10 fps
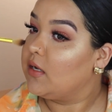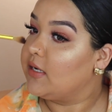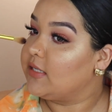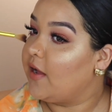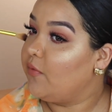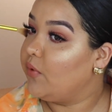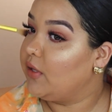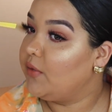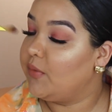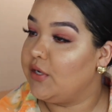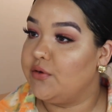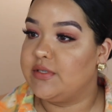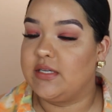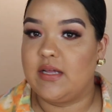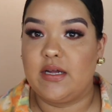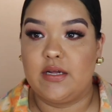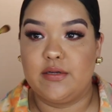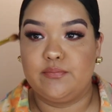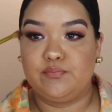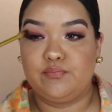Because I've really been using like
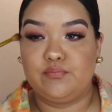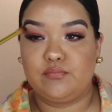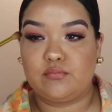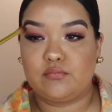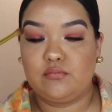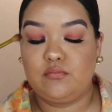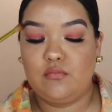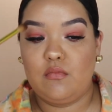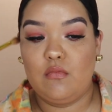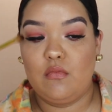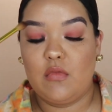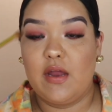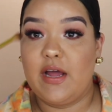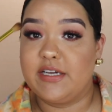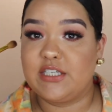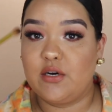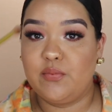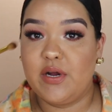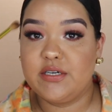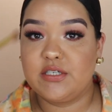an eyeshadow
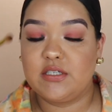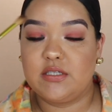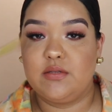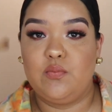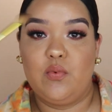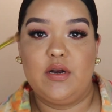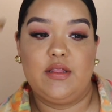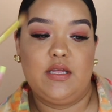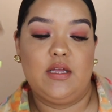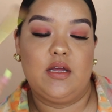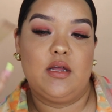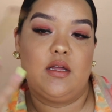brush. One of the,